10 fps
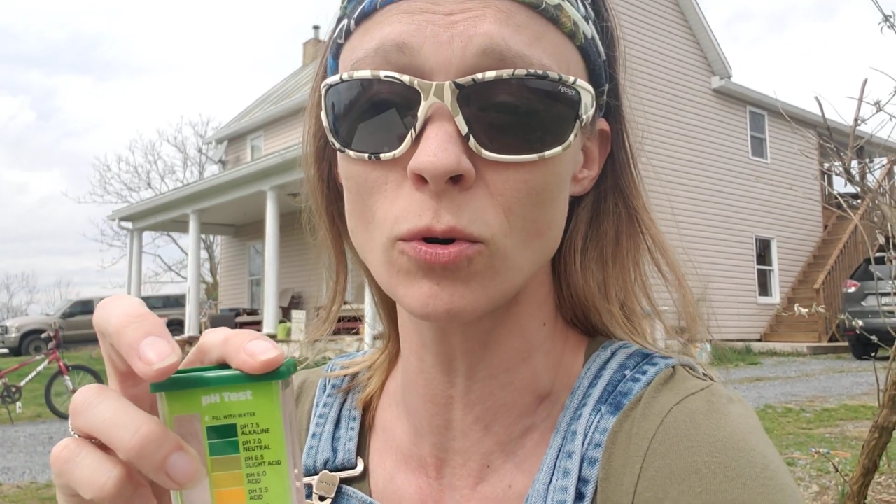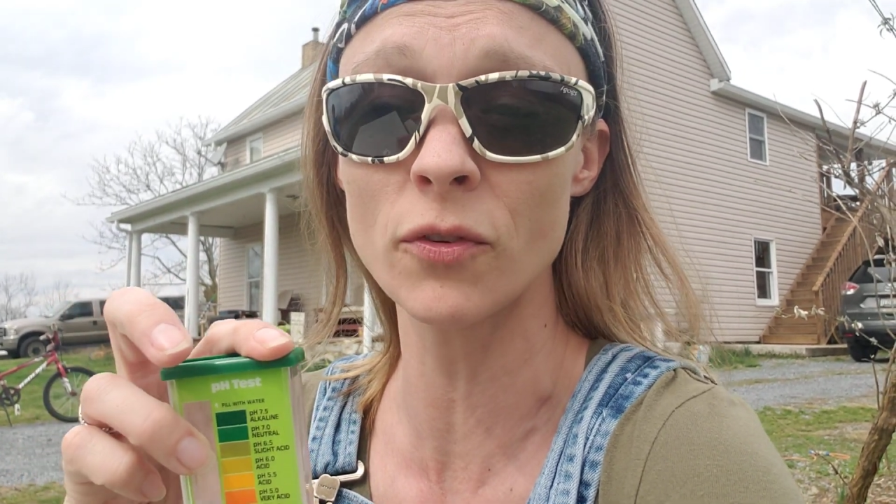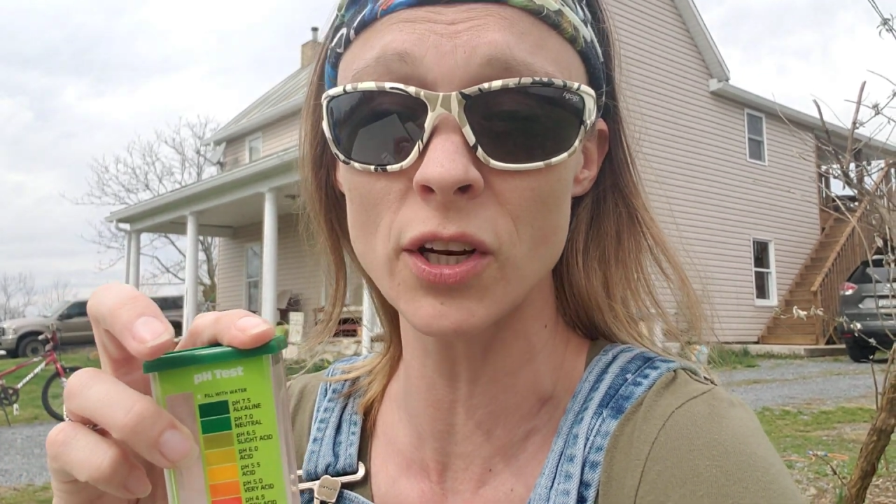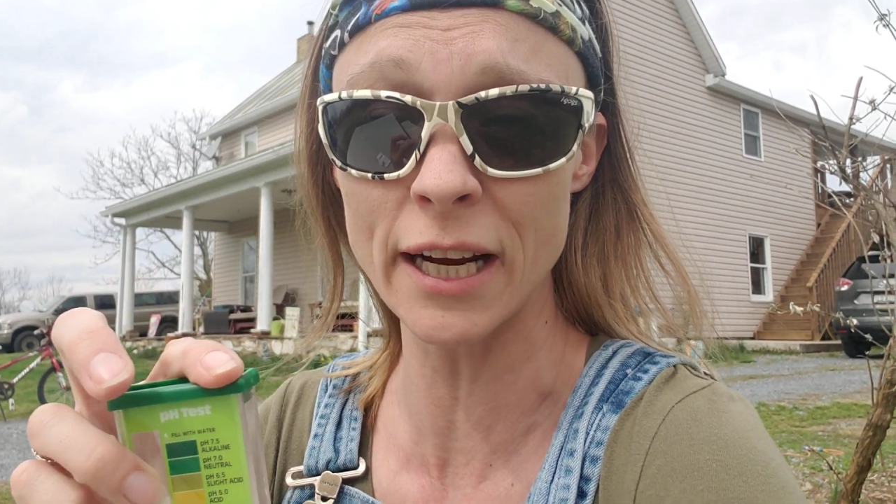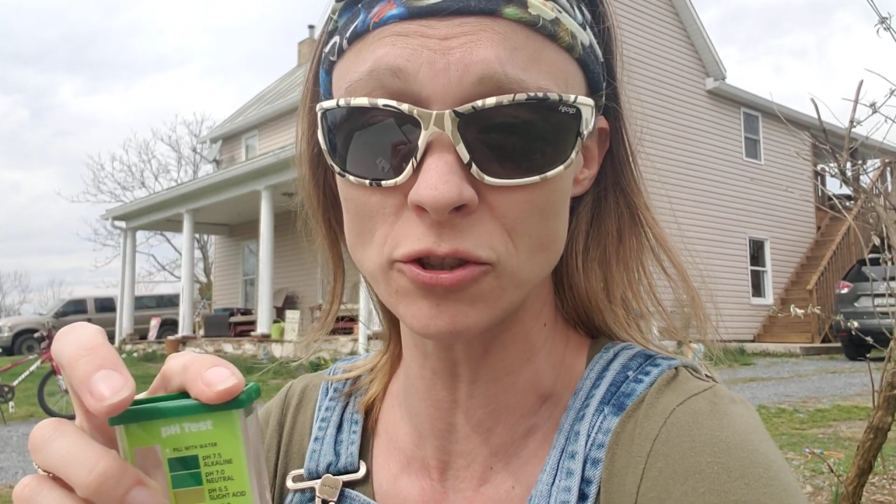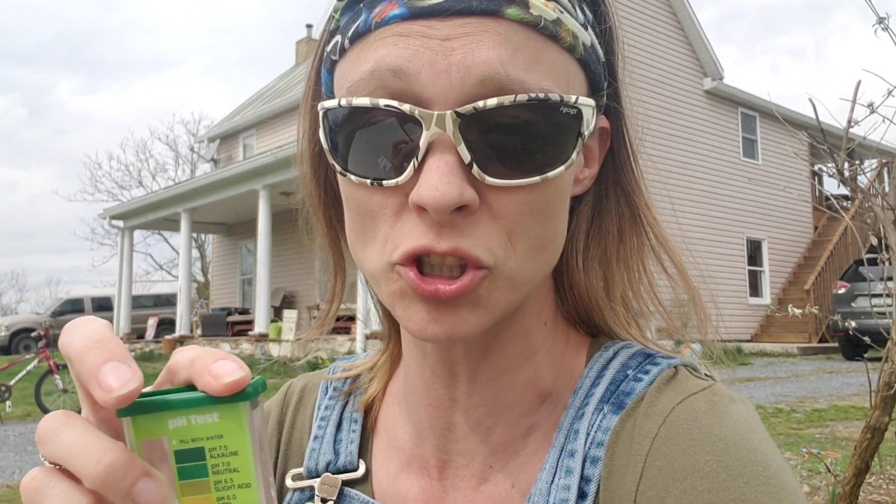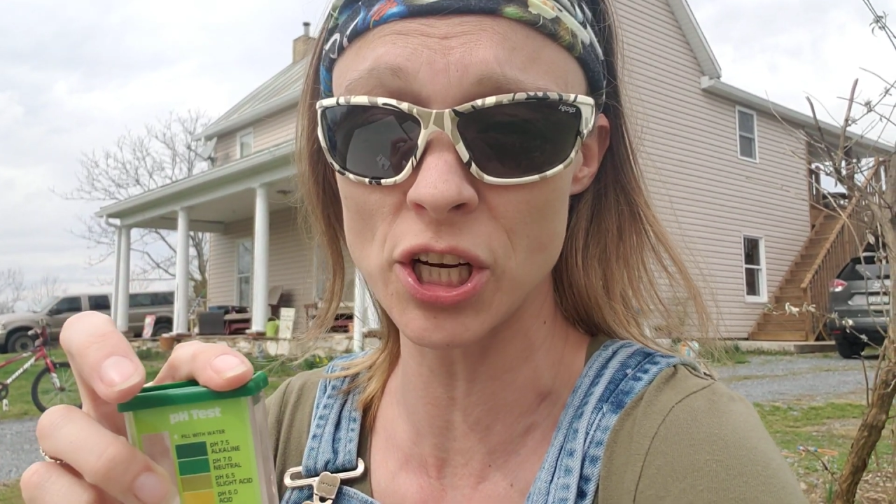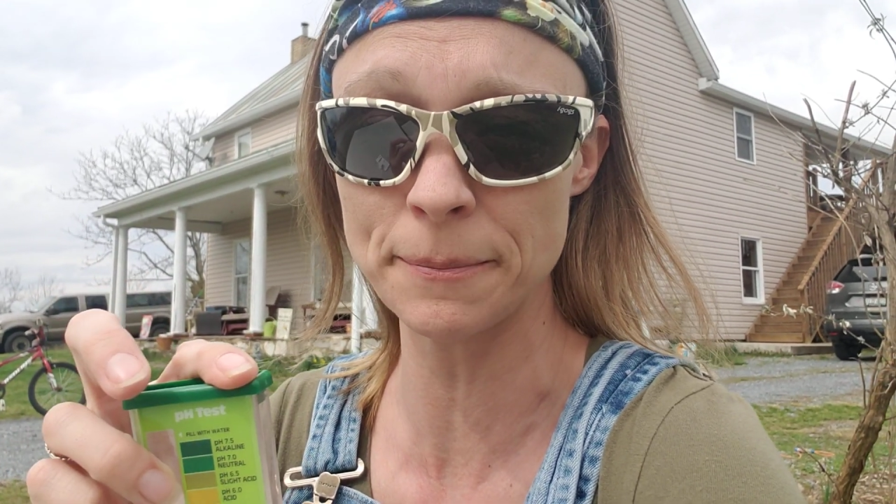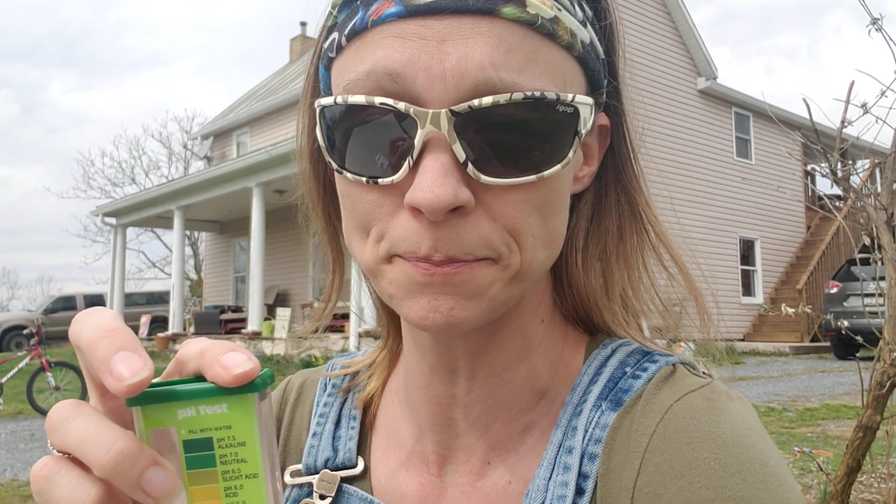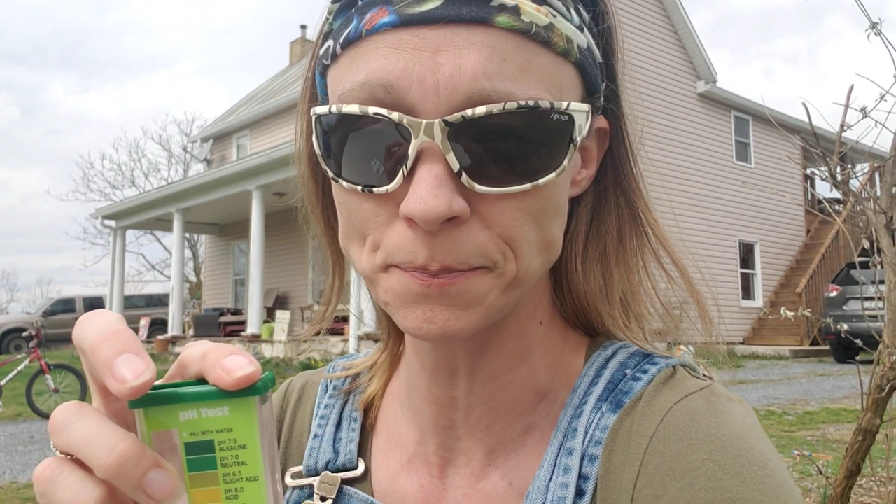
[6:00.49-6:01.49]
or the
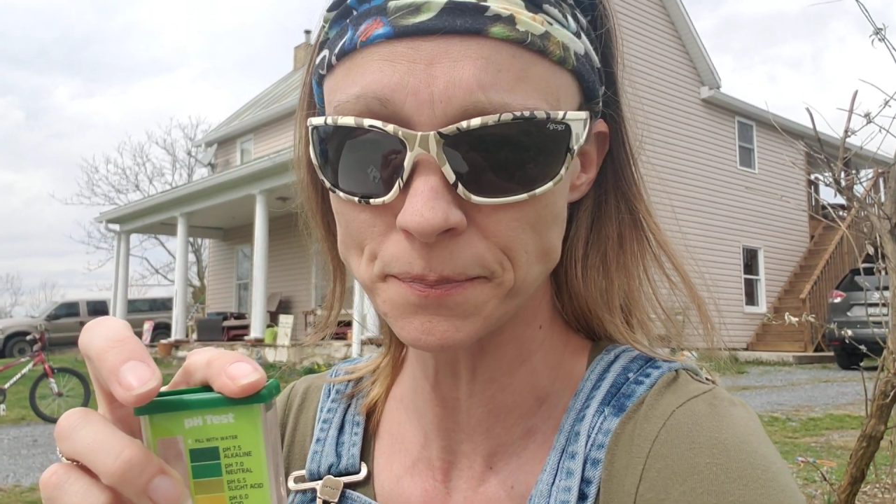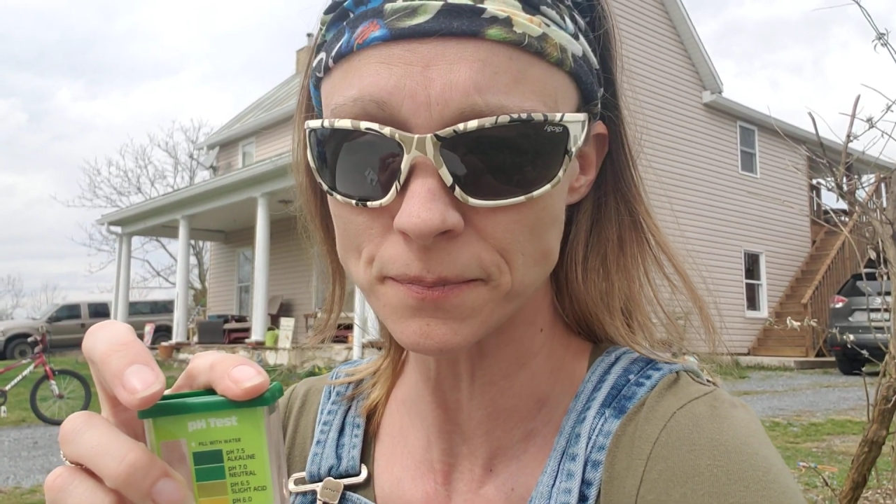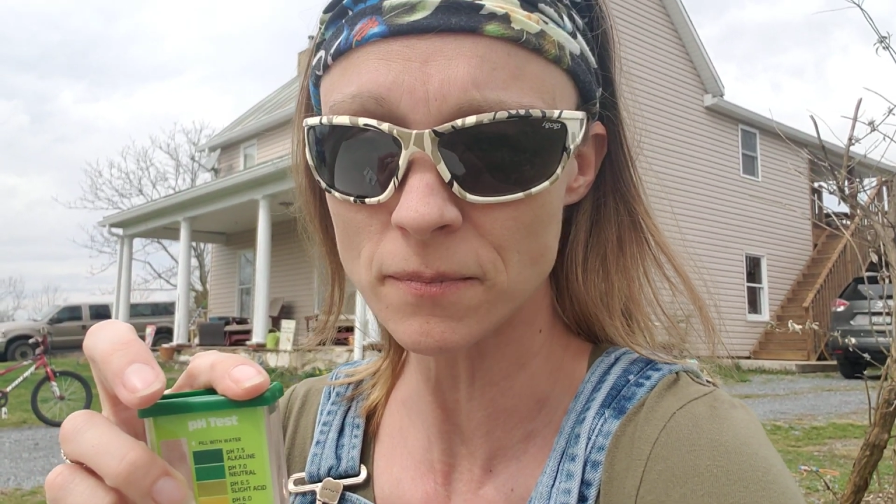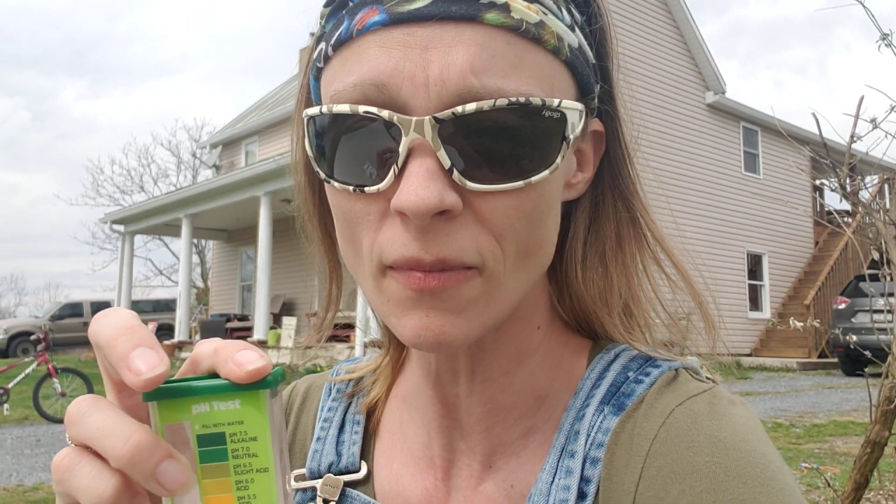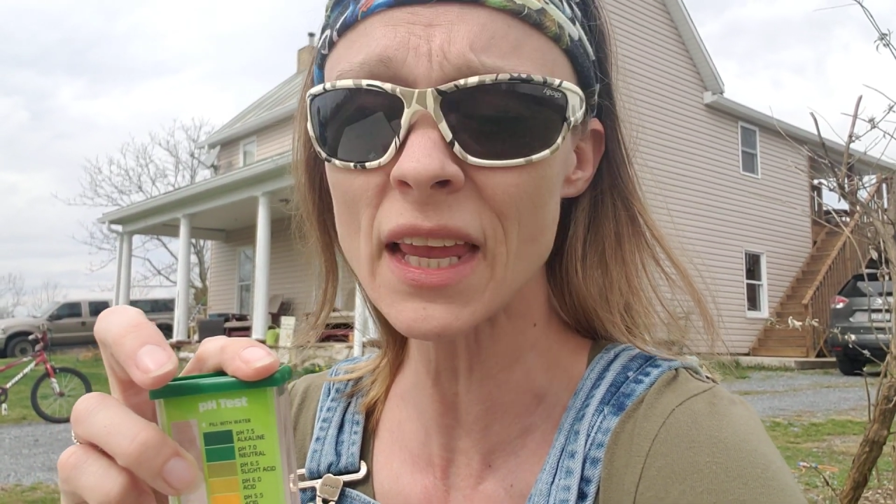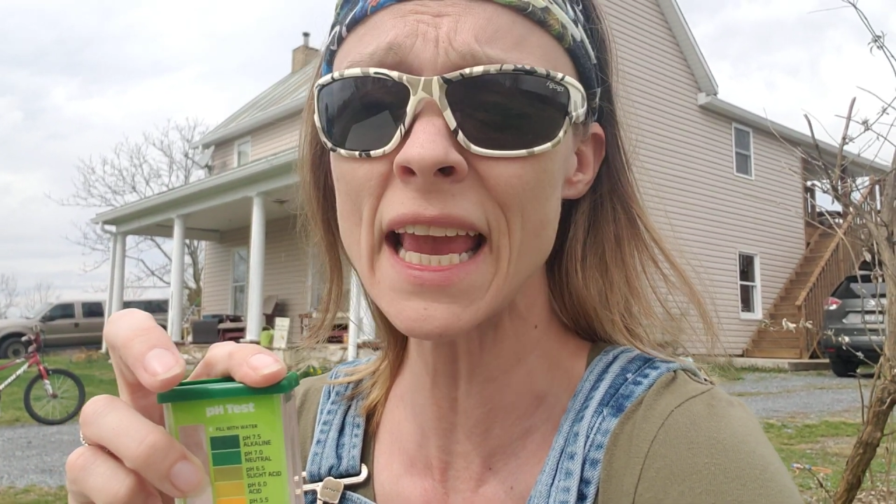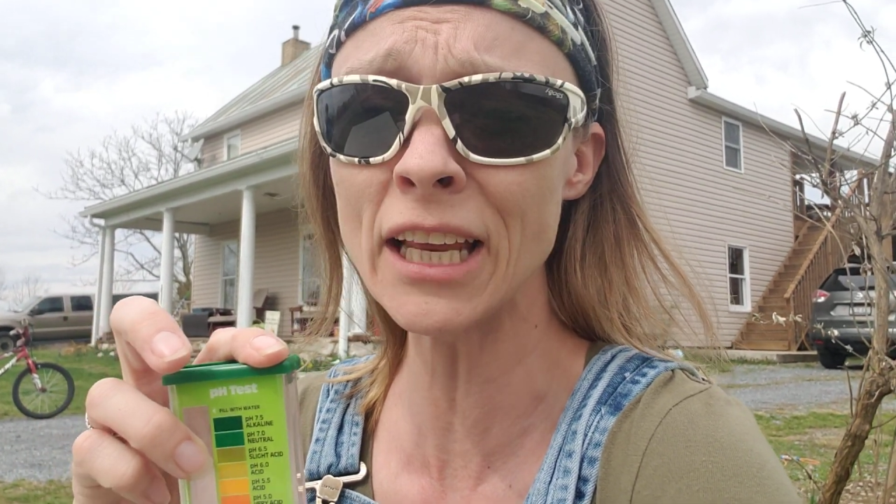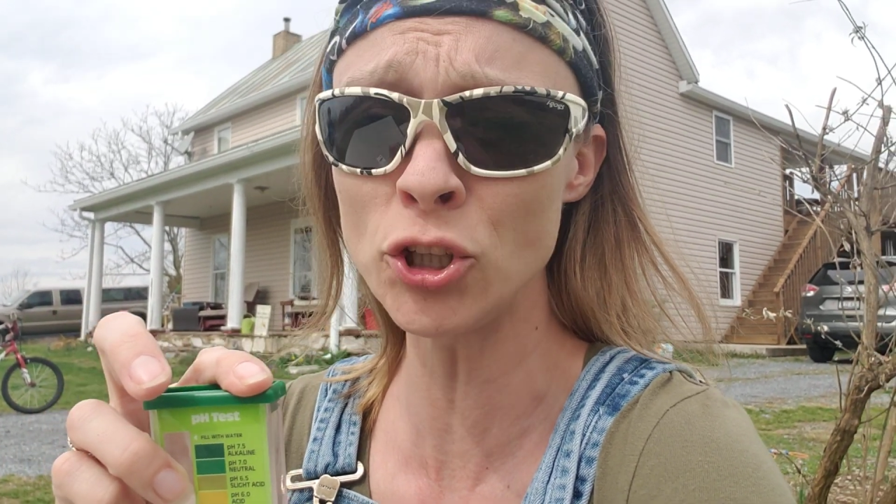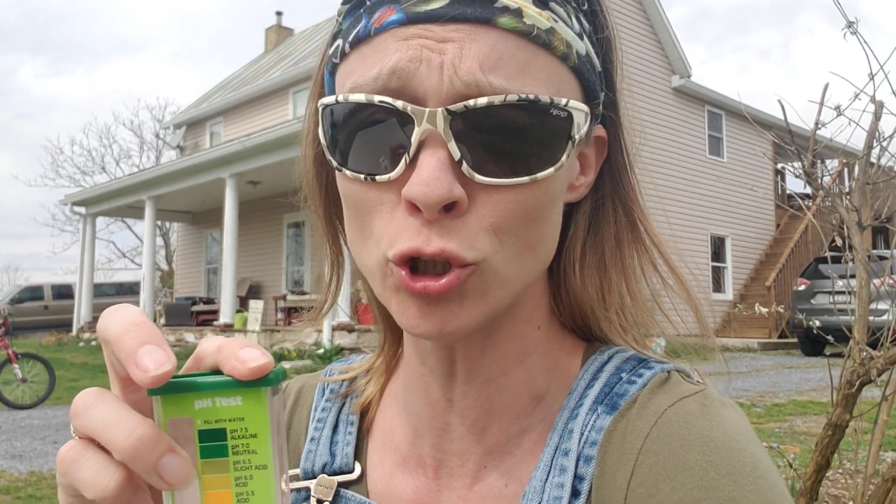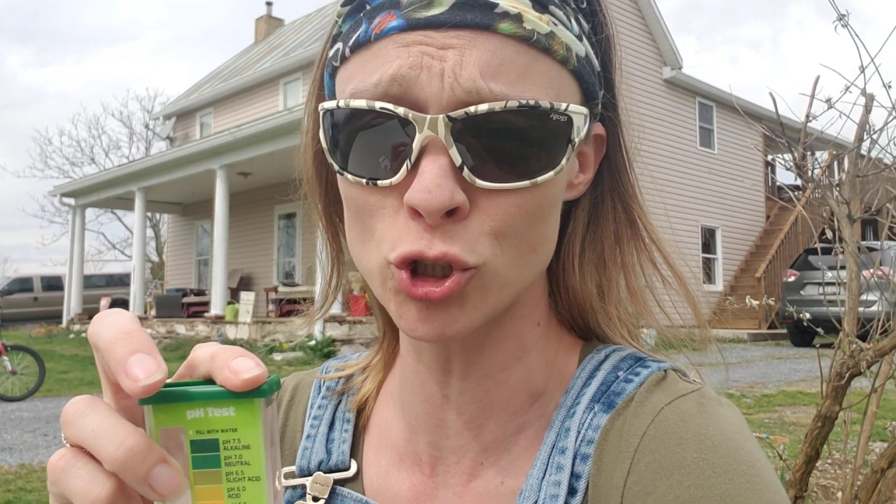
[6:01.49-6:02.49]
nitrogen in your